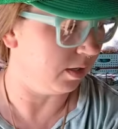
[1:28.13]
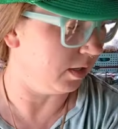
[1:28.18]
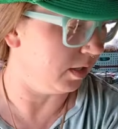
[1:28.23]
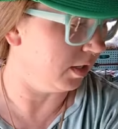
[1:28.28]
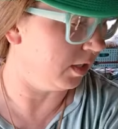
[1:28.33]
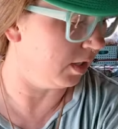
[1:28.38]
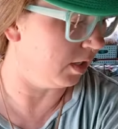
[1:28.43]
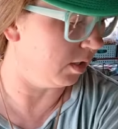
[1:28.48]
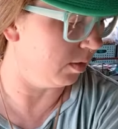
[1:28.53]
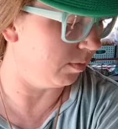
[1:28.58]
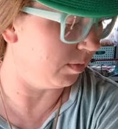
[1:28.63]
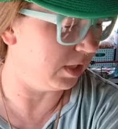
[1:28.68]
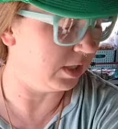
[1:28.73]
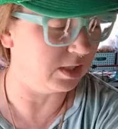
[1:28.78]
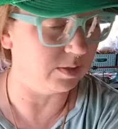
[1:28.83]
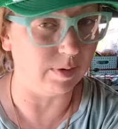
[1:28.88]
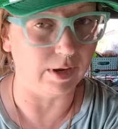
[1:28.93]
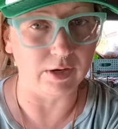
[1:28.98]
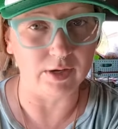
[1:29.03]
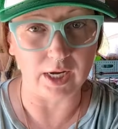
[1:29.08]
Um,
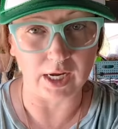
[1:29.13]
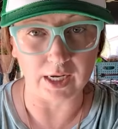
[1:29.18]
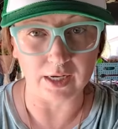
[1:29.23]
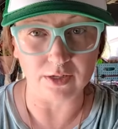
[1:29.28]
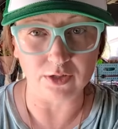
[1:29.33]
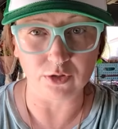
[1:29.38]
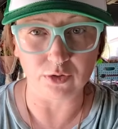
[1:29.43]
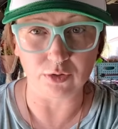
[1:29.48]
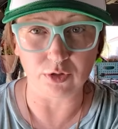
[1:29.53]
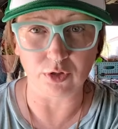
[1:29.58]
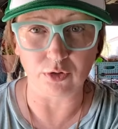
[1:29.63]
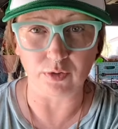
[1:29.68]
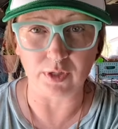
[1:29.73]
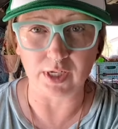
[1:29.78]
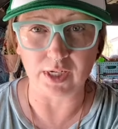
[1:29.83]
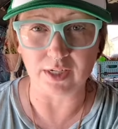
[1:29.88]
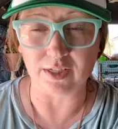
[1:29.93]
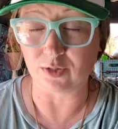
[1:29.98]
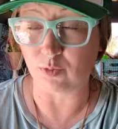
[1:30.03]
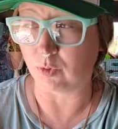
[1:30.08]
it's about 82
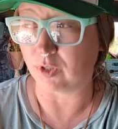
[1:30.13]
degrees.